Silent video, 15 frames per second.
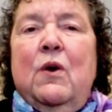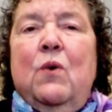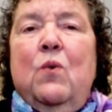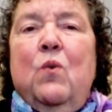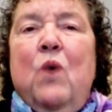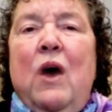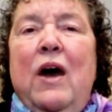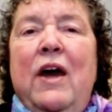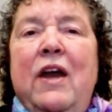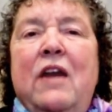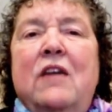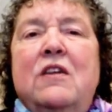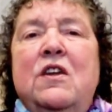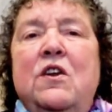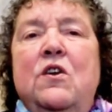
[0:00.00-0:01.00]
why
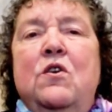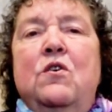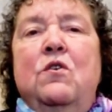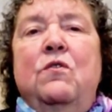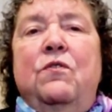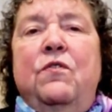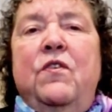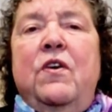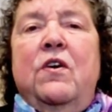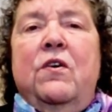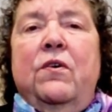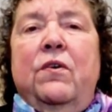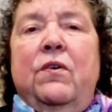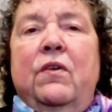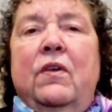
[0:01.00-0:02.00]
do you
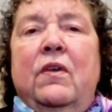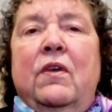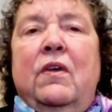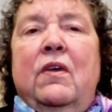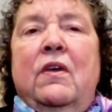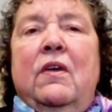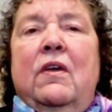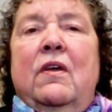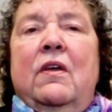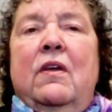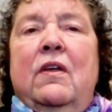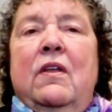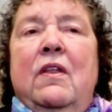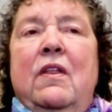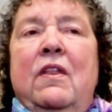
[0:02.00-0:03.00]
feel
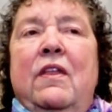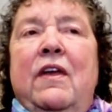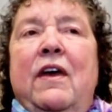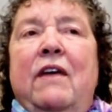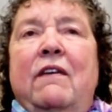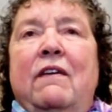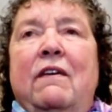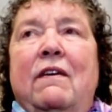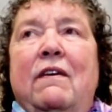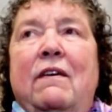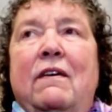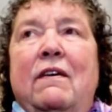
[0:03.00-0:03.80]
that